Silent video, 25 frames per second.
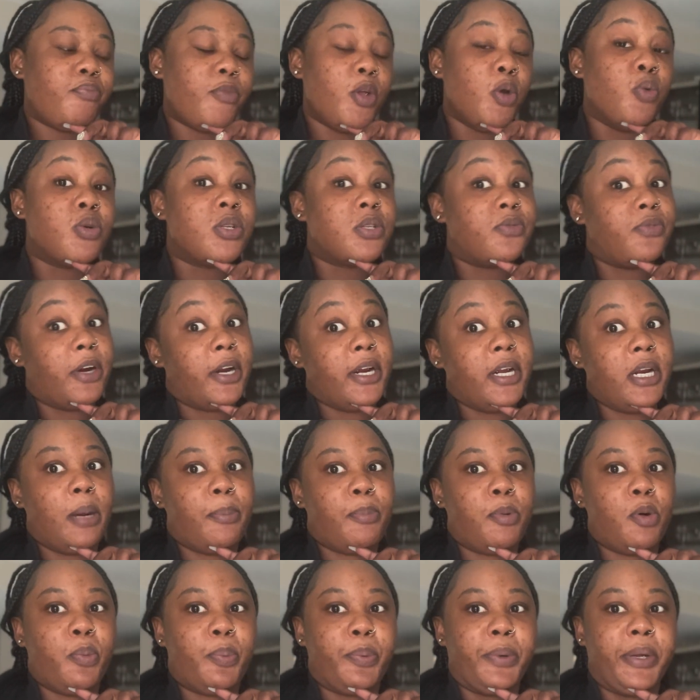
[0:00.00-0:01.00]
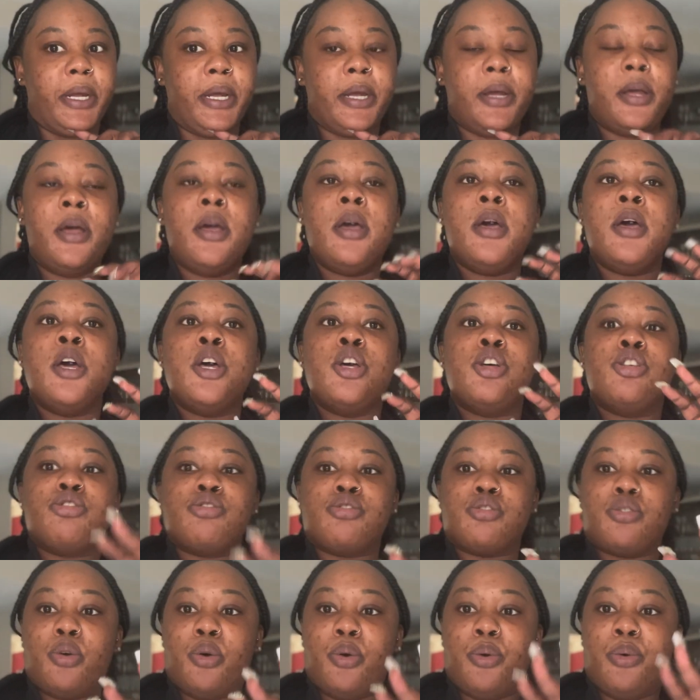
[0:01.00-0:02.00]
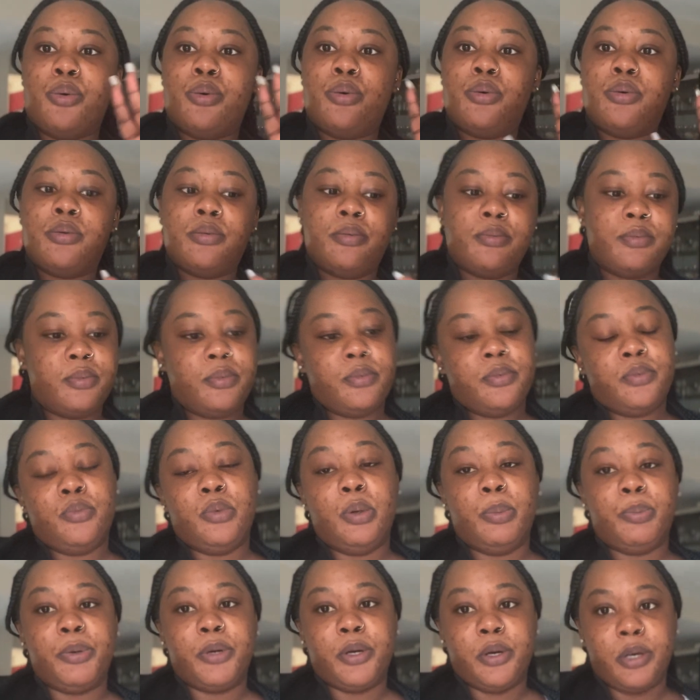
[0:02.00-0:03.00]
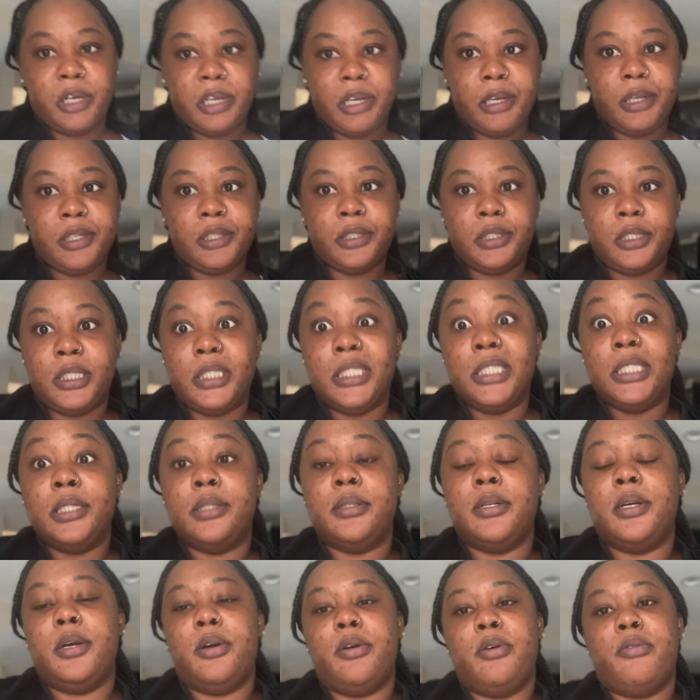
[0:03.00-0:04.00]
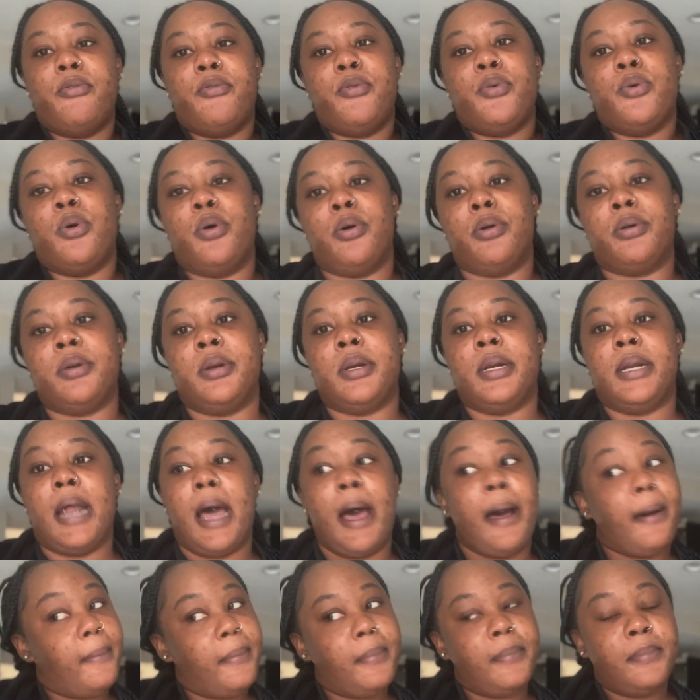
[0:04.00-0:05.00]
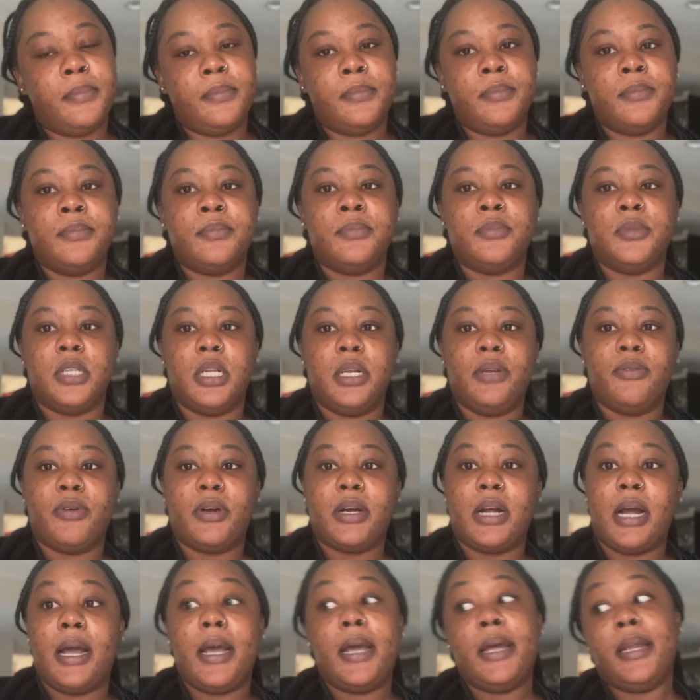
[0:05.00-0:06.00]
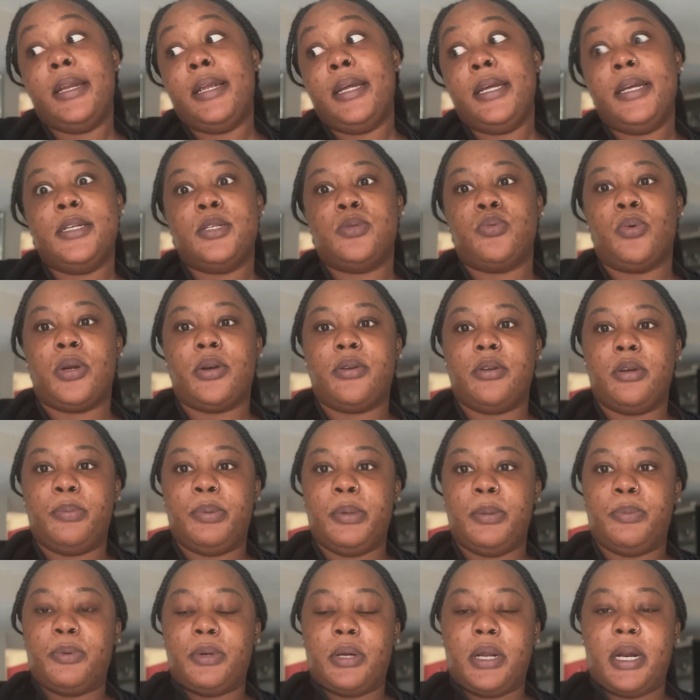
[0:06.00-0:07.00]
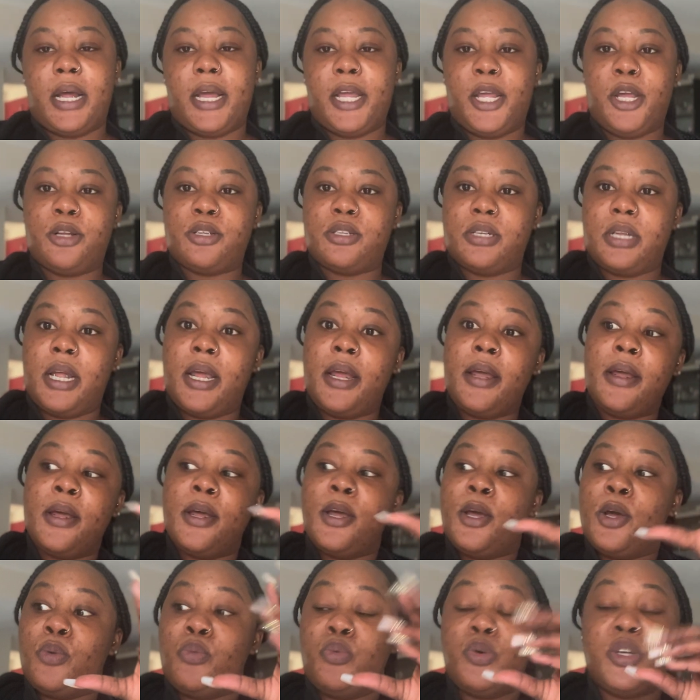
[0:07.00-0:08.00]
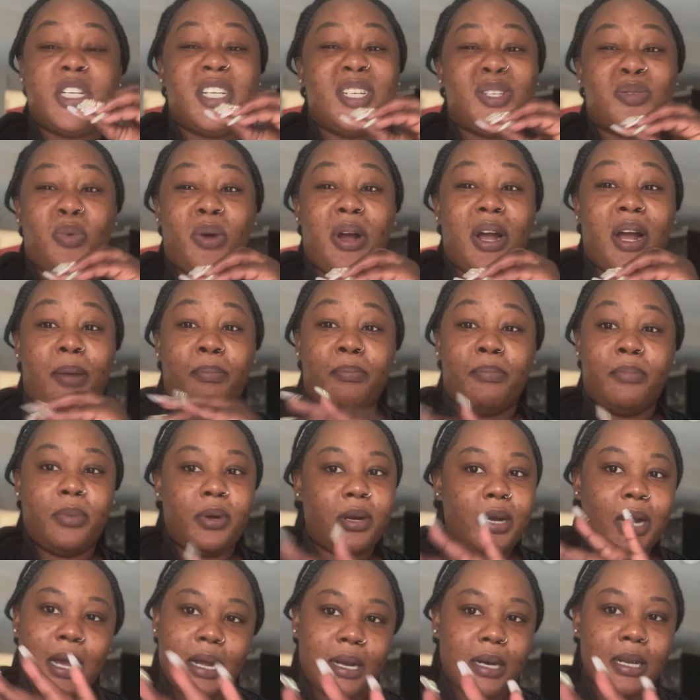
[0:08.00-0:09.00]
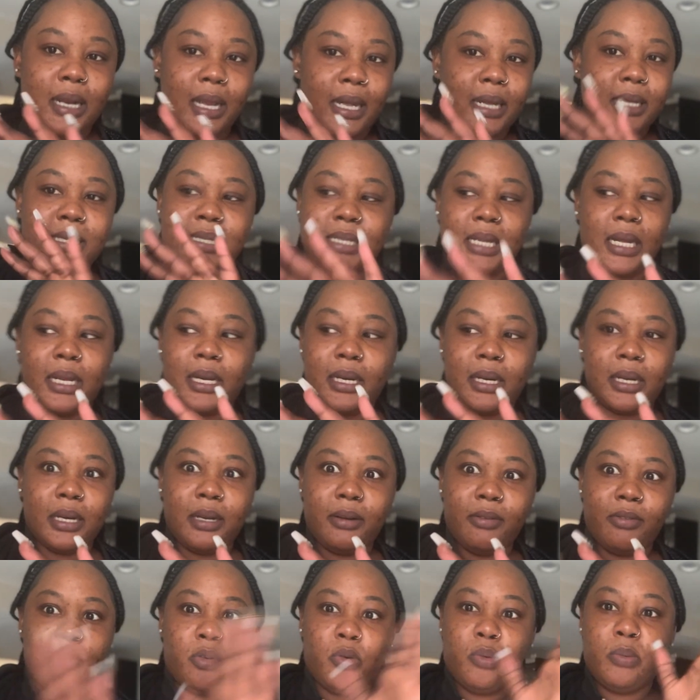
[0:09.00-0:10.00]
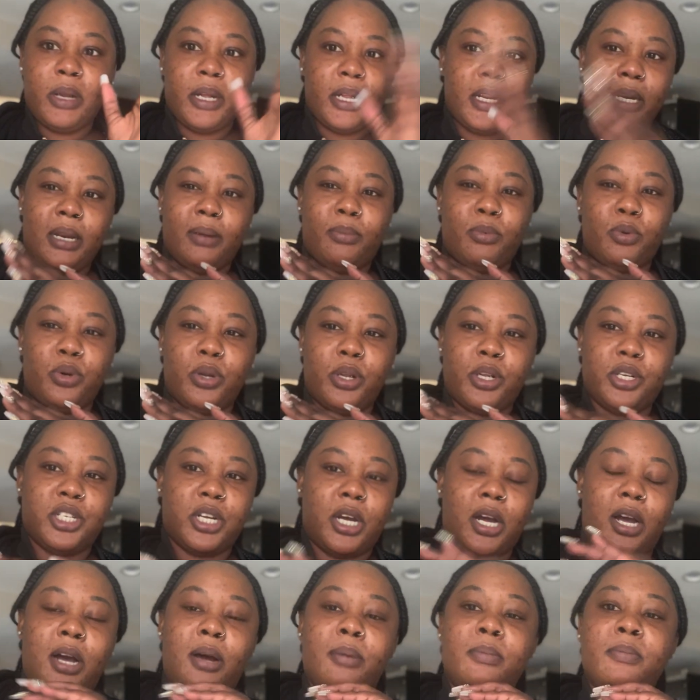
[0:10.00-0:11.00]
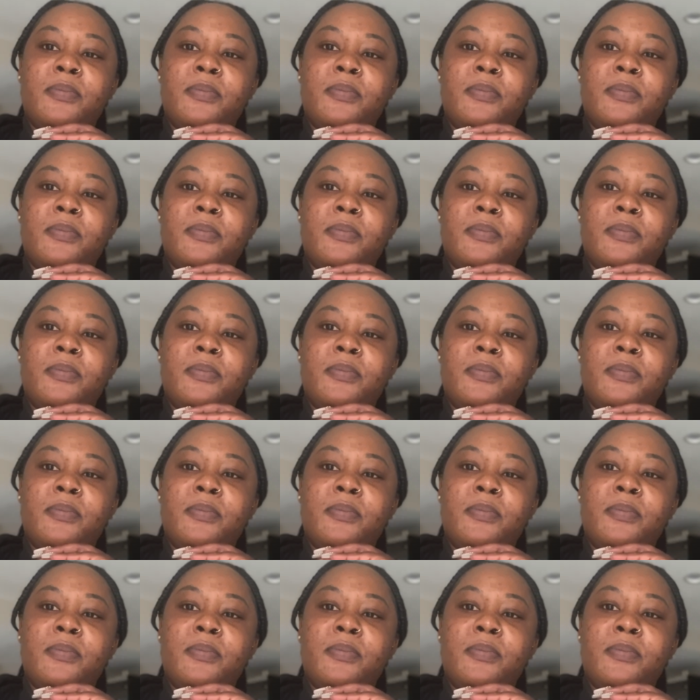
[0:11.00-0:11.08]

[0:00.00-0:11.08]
was very inappropriate, so we put it in a review on that delivery guy, and he's one of the people that are here today, which is why I'm kind of like staying in the delivery room, letting them do their job.